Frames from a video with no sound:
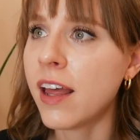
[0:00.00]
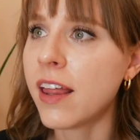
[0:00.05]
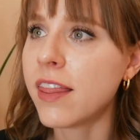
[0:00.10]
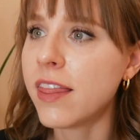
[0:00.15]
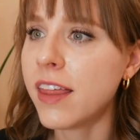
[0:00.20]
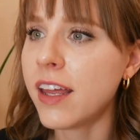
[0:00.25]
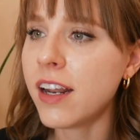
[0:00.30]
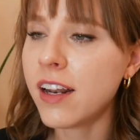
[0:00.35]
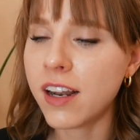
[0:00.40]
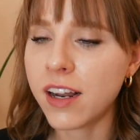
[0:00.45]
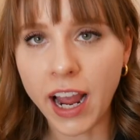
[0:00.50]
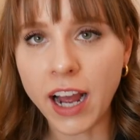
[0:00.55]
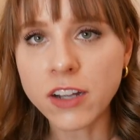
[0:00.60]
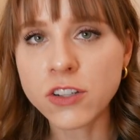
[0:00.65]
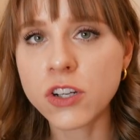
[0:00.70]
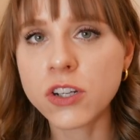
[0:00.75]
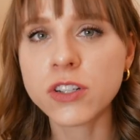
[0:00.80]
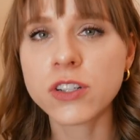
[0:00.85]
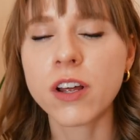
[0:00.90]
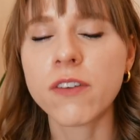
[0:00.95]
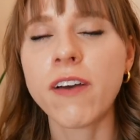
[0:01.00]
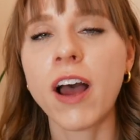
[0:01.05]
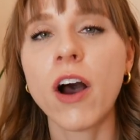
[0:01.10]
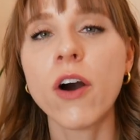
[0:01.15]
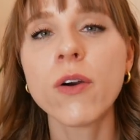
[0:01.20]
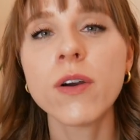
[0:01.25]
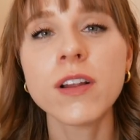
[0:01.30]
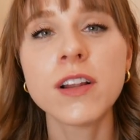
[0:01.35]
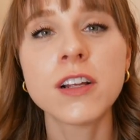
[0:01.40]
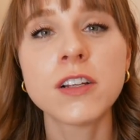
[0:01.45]
then ask yourself, how
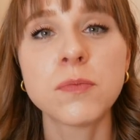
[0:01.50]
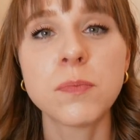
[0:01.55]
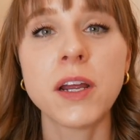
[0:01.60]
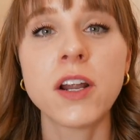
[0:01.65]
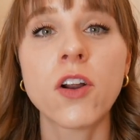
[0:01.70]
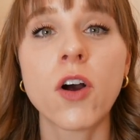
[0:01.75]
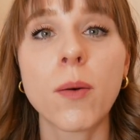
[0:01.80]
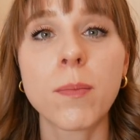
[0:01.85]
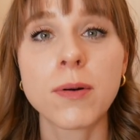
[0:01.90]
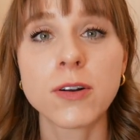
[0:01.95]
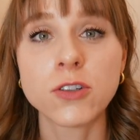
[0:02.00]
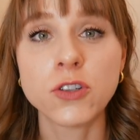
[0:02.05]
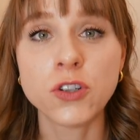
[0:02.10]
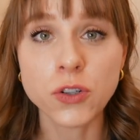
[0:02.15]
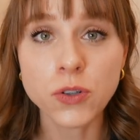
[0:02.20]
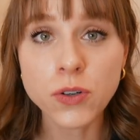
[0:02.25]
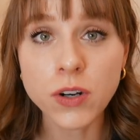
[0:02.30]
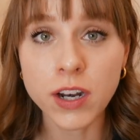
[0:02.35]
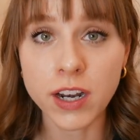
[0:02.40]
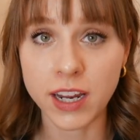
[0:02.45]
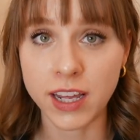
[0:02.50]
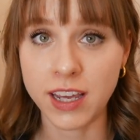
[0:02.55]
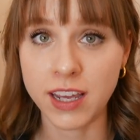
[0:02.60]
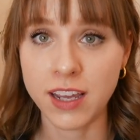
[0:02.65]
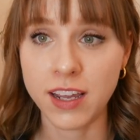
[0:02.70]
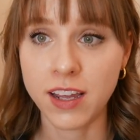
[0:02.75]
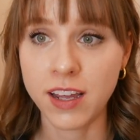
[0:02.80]
could this be an opportunity?